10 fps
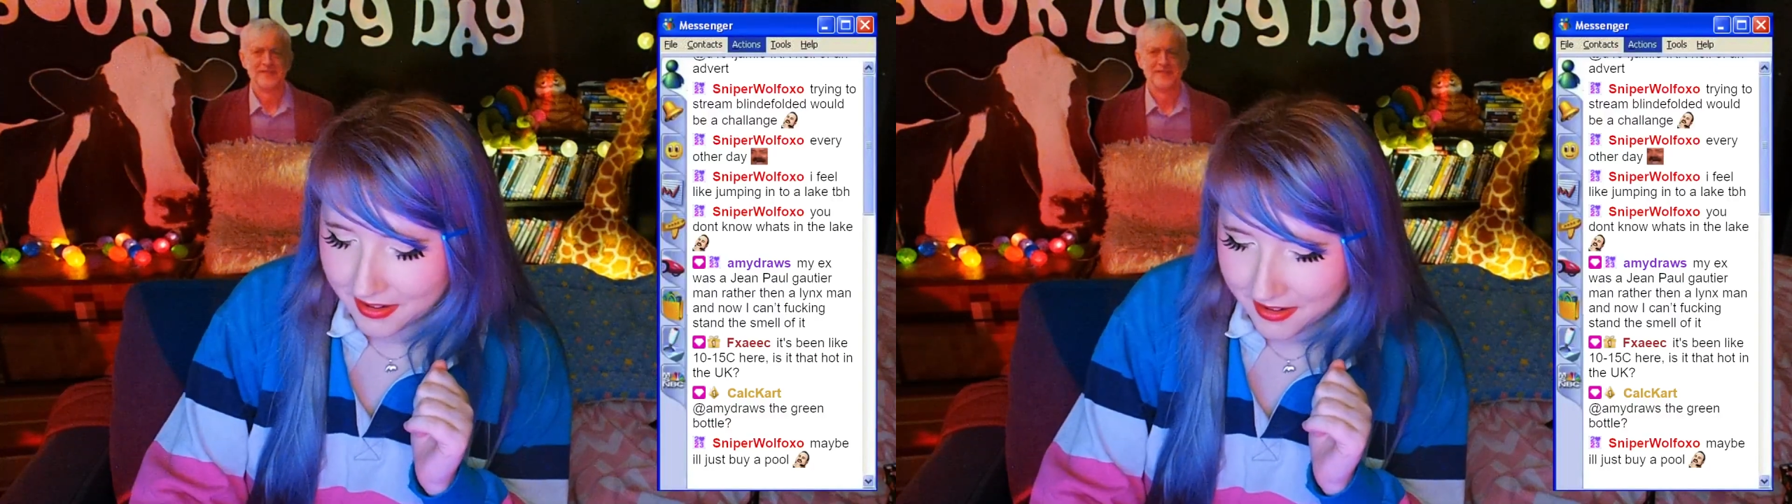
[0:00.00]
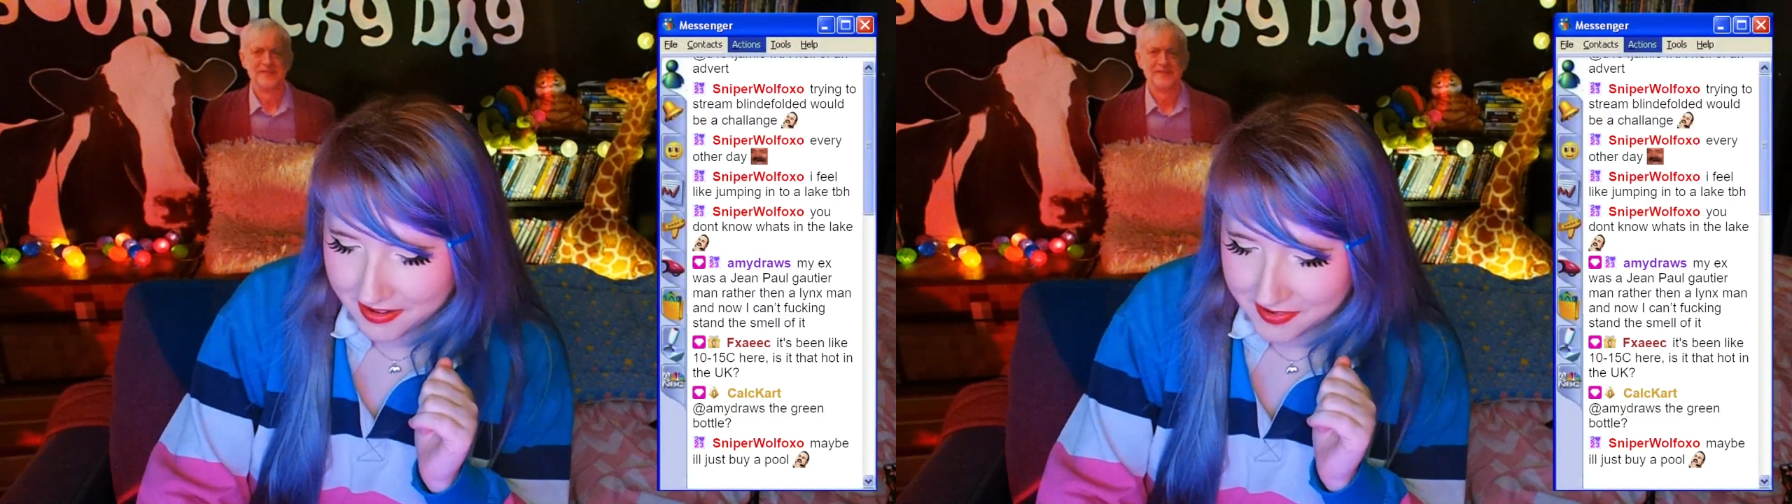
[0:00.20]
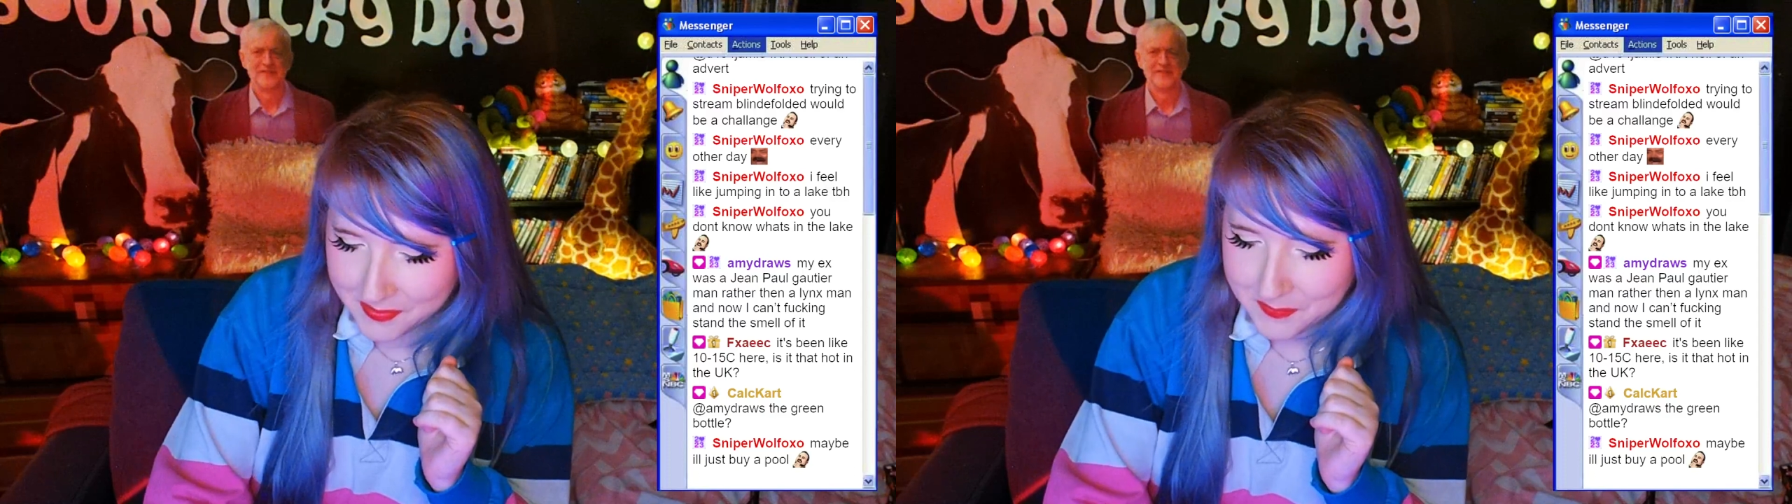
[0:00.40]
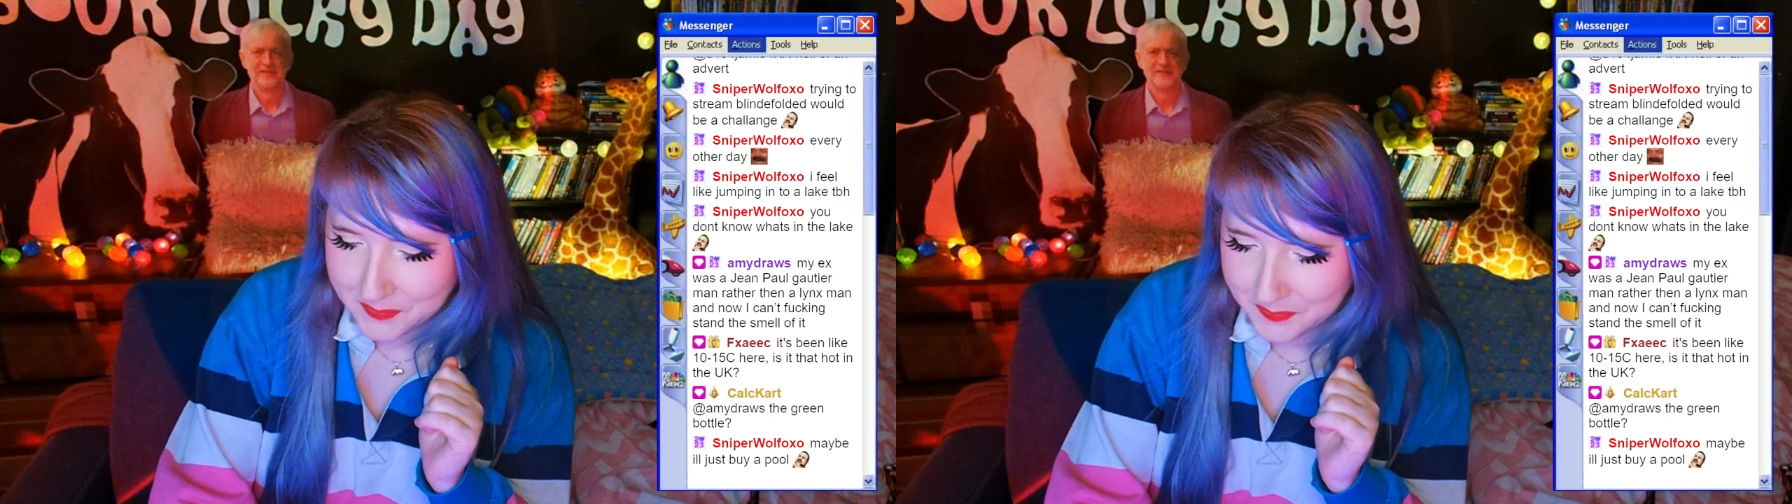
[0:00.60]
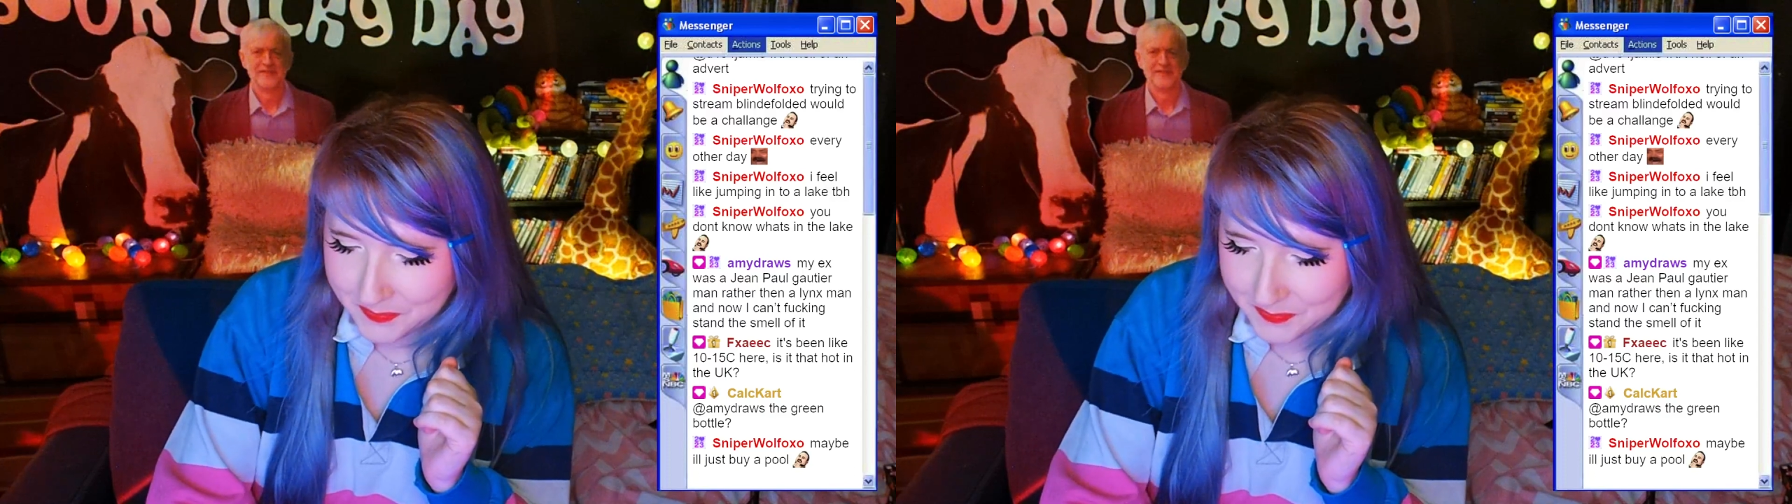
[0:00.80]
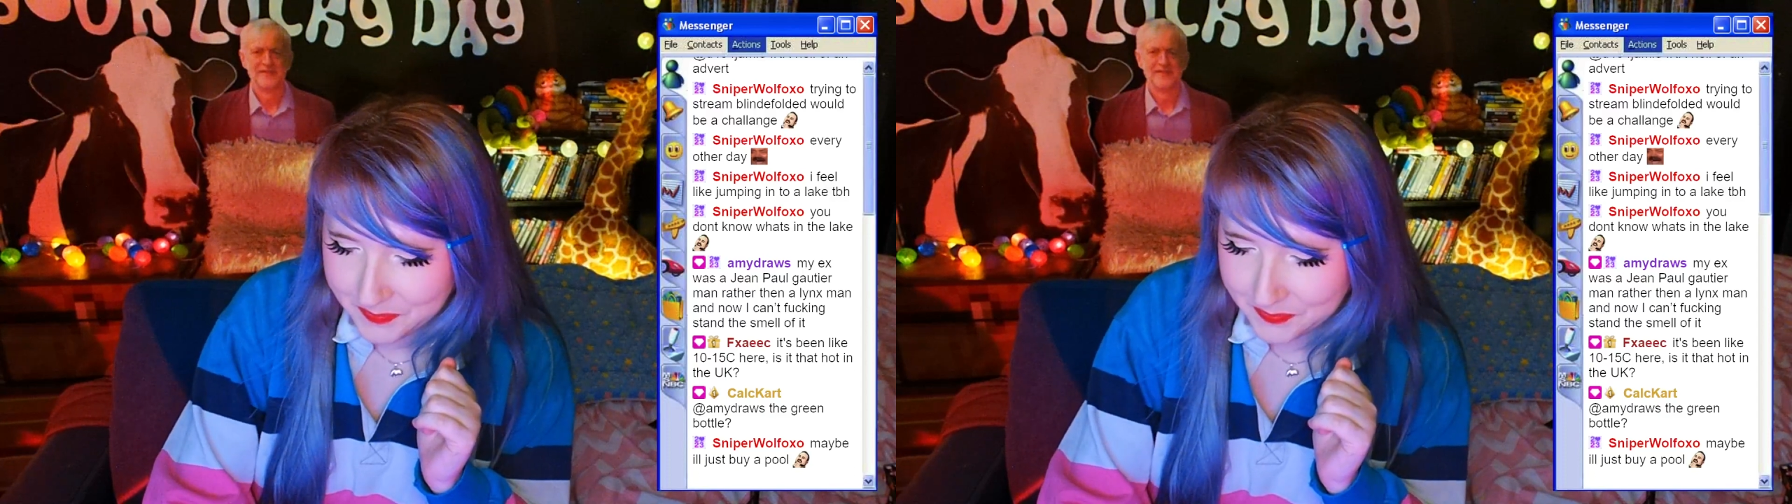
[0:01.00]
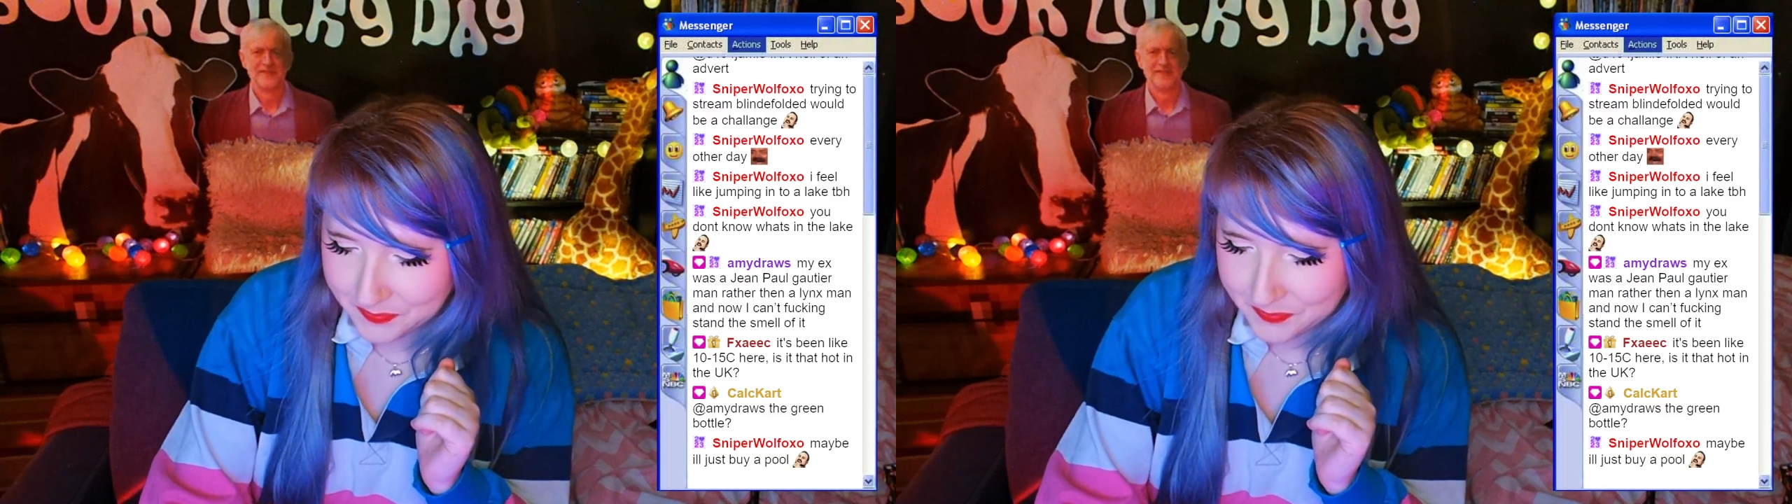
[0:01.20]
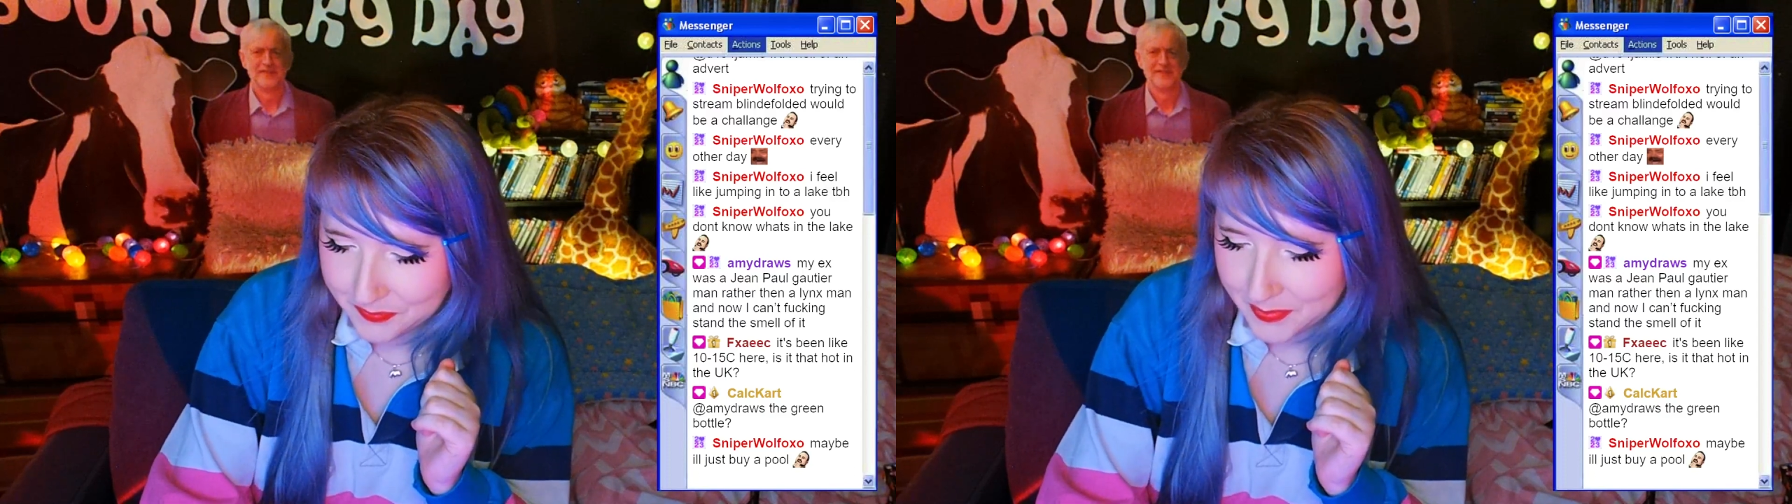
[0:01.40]
Um,
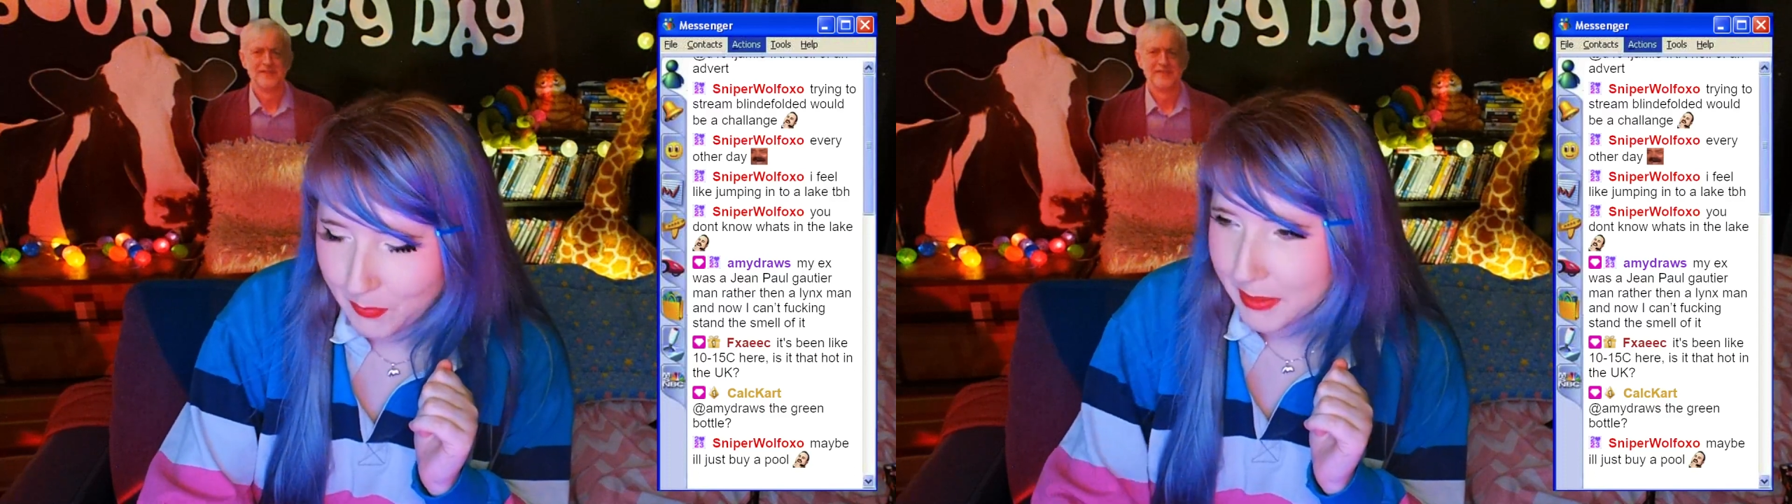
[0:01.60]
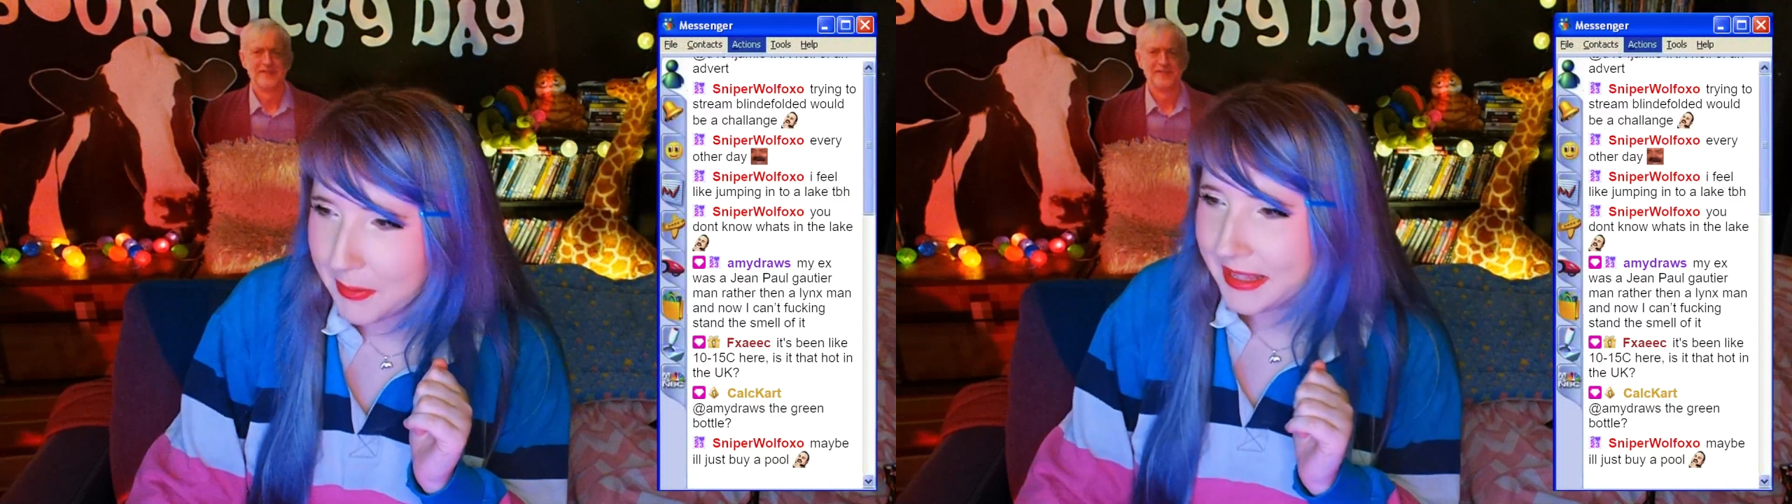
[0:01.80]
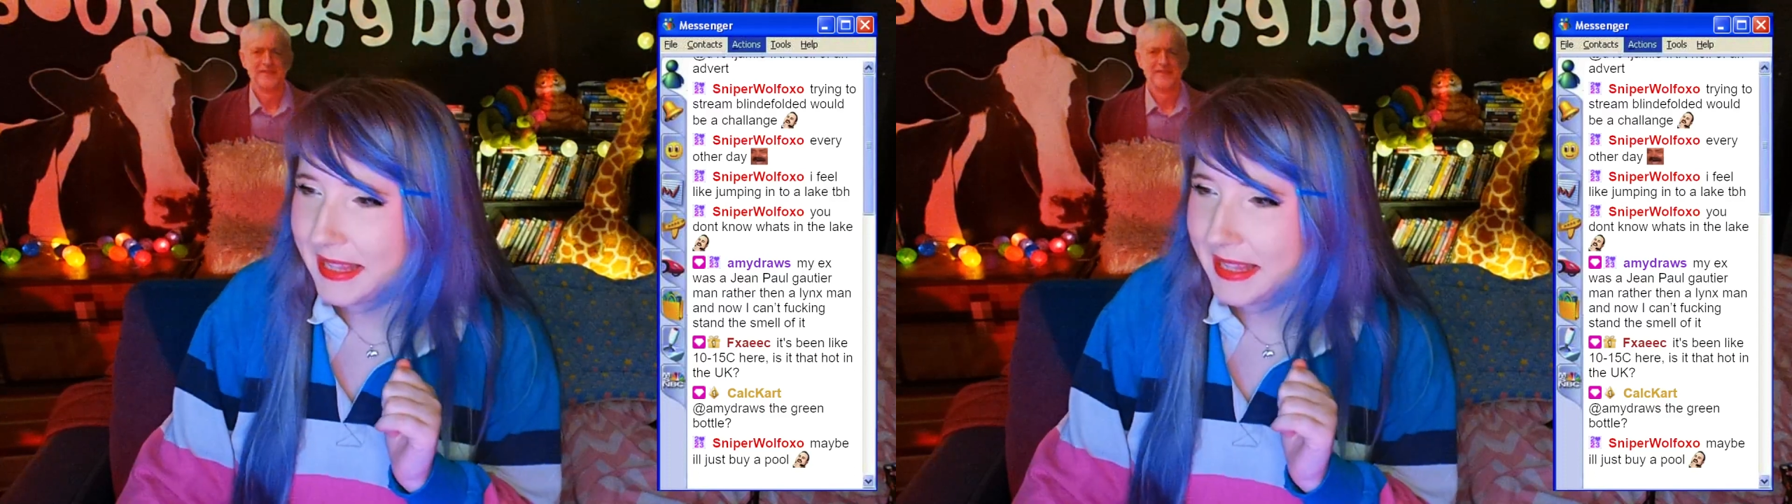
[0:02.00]
where's my